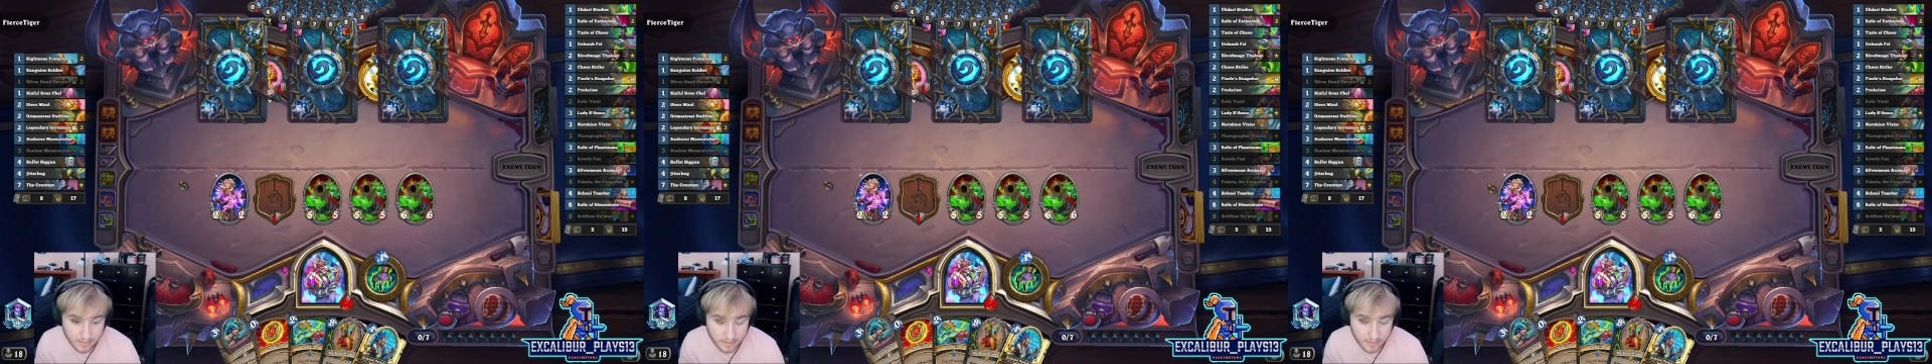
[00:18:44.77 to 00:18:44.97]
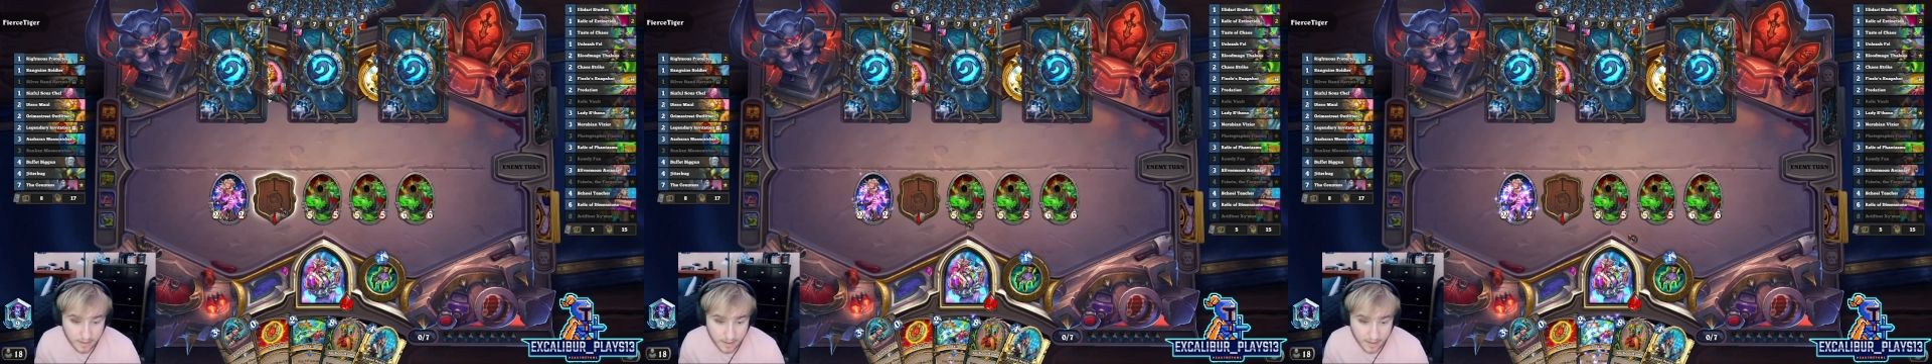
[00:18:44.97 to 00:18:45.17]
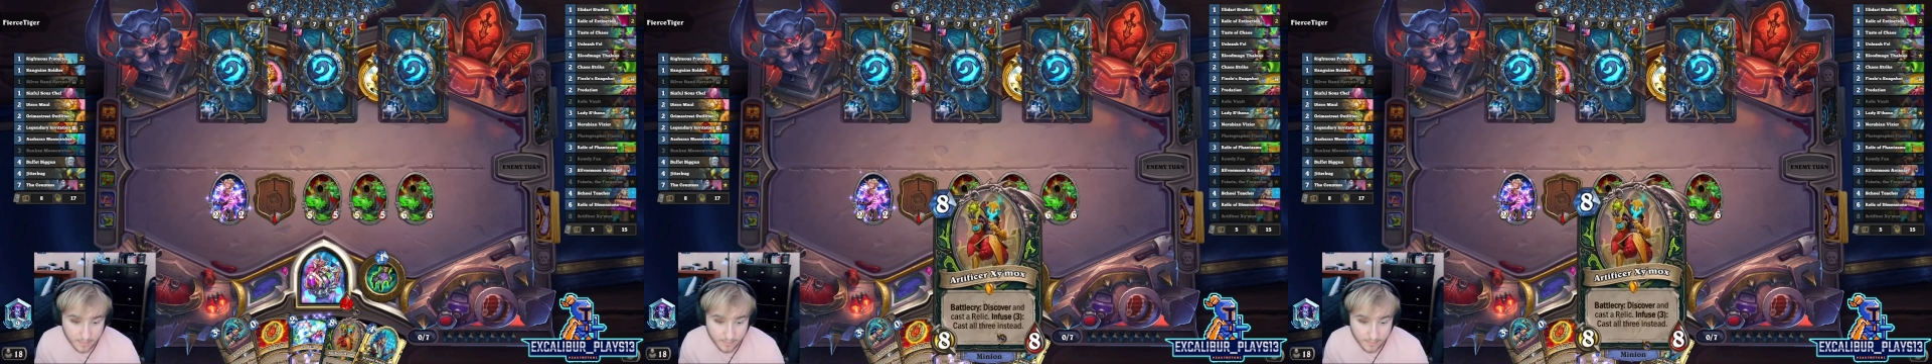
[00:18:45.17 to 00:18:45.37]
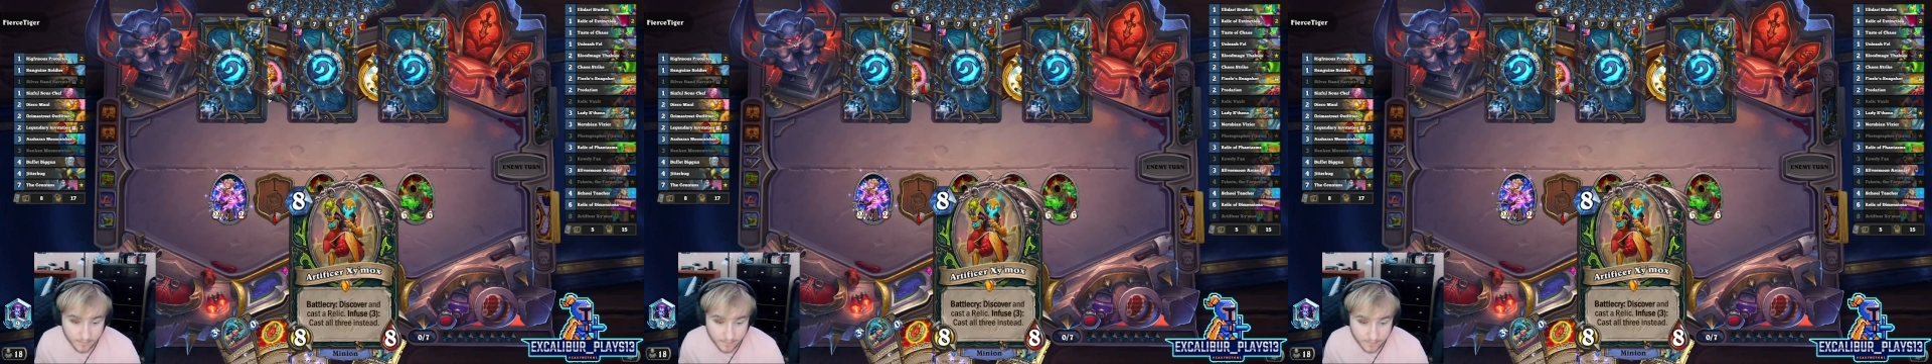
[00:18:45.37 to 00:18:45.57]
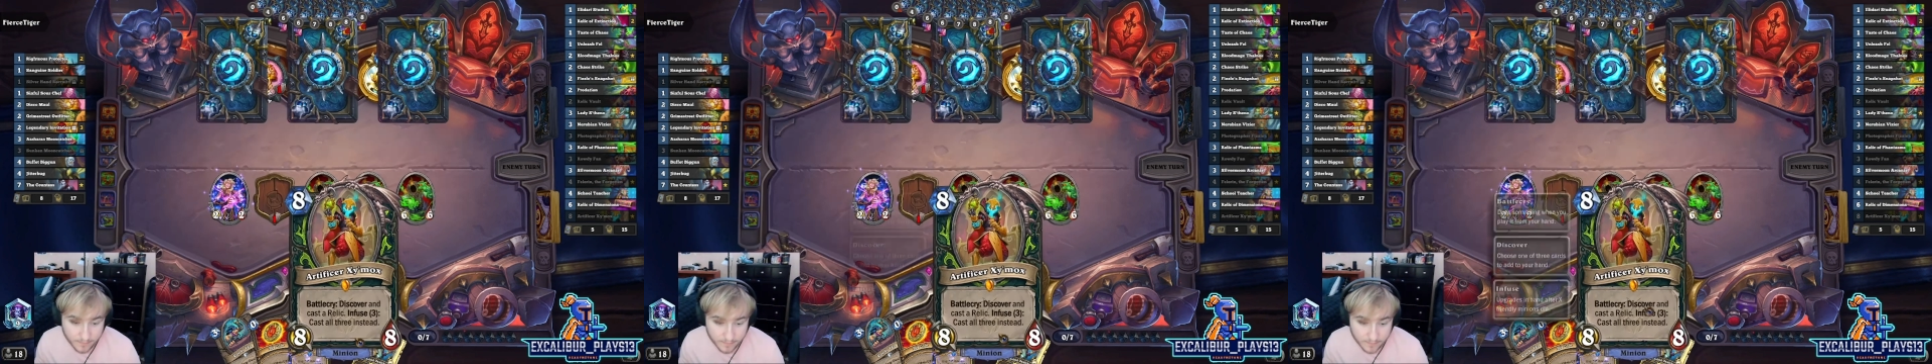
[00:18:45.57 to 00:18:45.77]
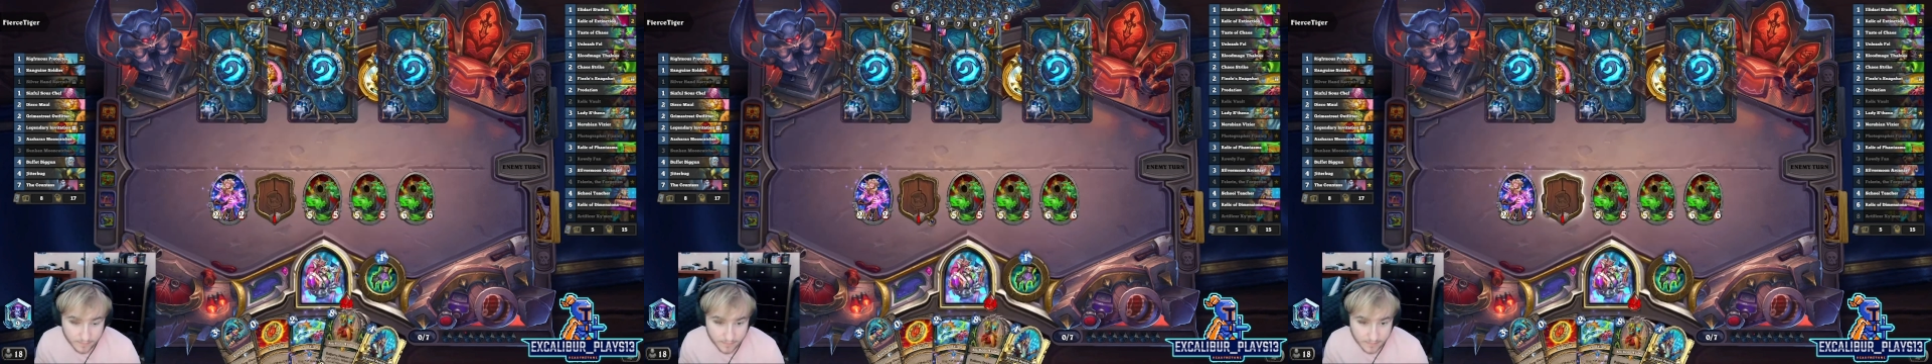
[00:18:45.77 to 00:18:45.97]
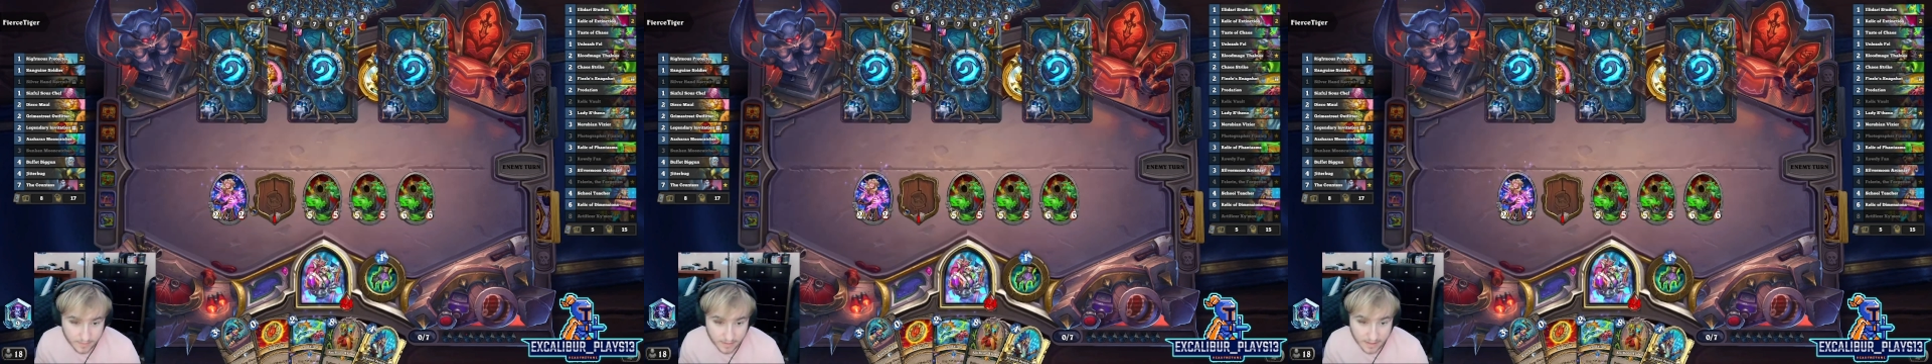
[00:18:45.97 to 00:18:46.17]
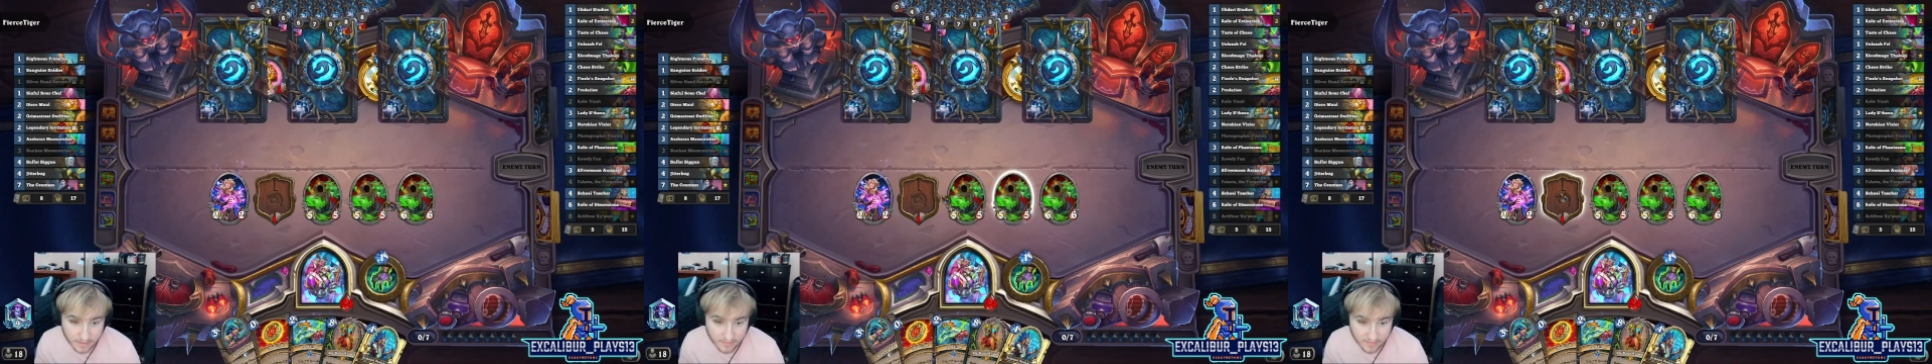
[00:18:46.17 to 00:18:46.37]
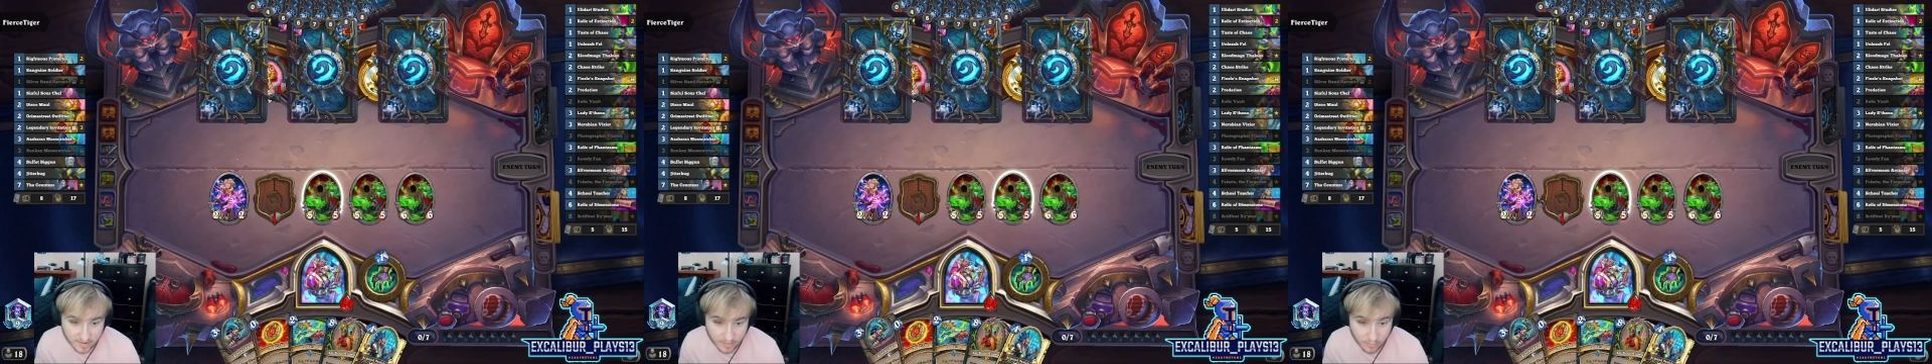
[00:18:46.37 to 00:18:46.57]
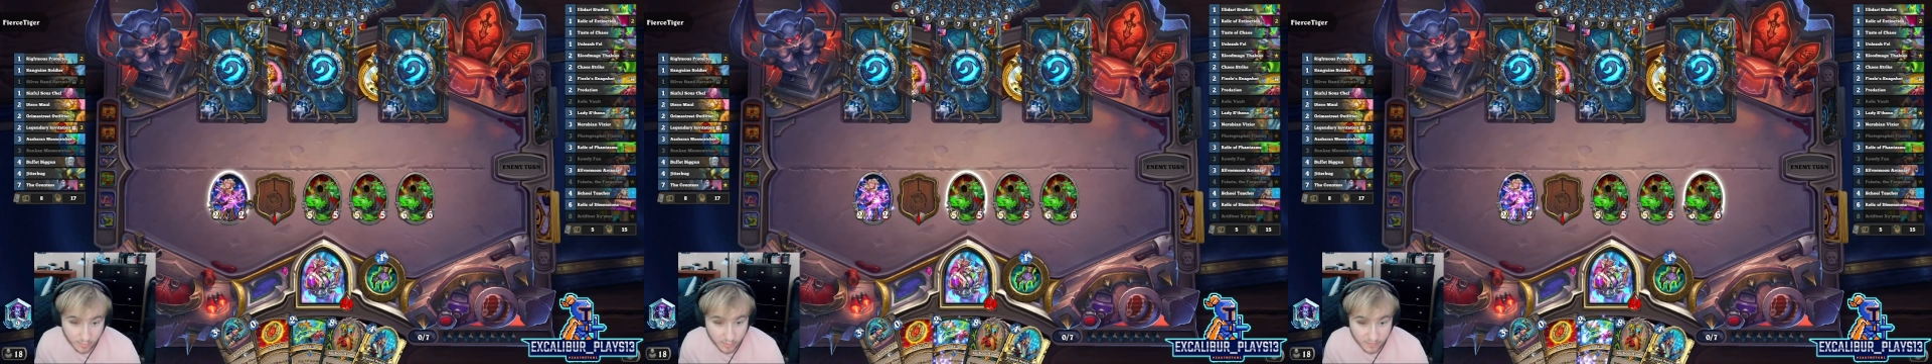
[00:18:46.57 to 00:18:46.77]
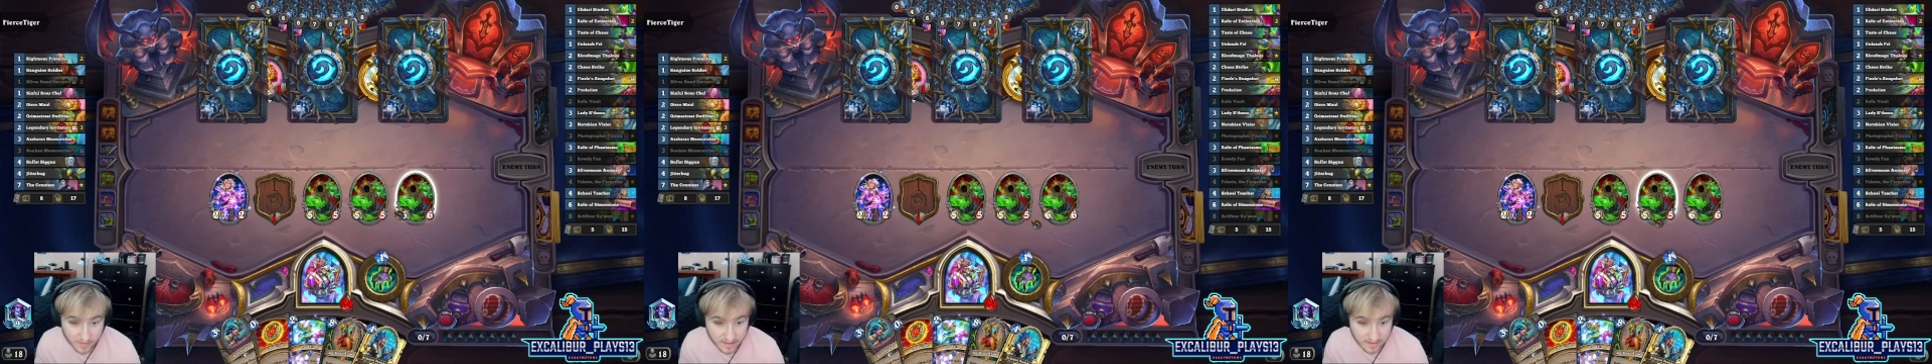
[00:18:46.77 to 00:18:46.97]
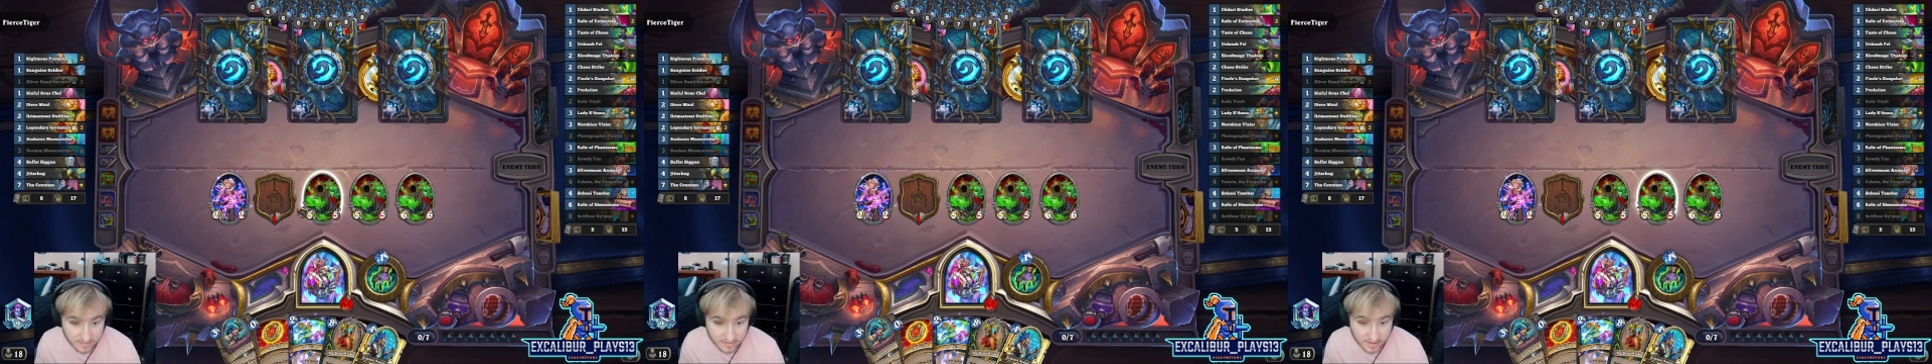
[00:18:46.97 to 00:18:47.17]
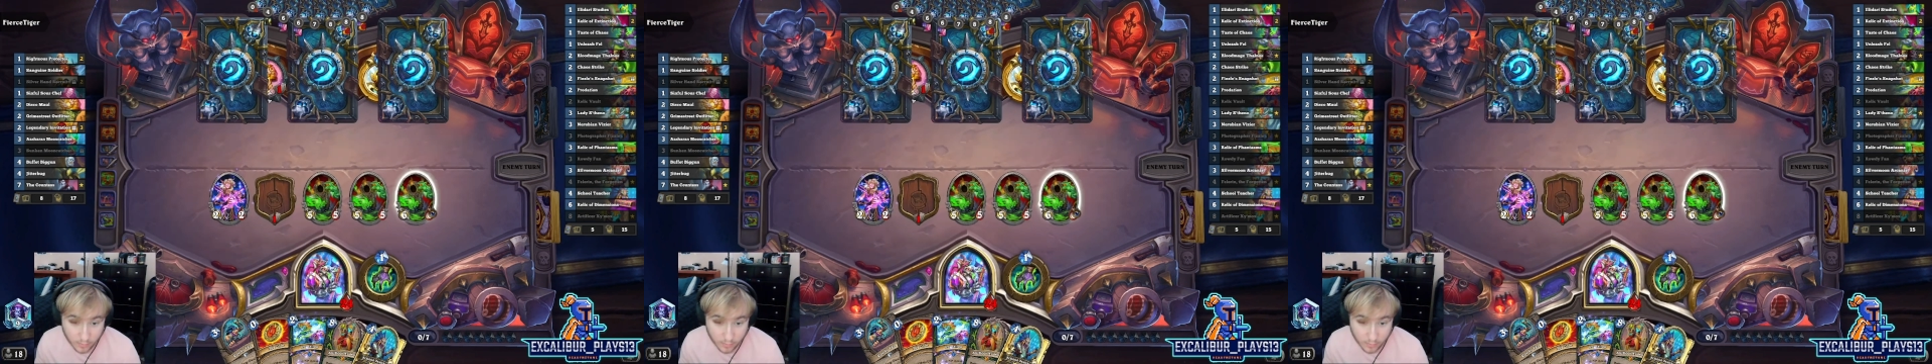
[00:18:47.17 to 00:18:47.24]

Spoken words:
And if he's able to remove any of these here,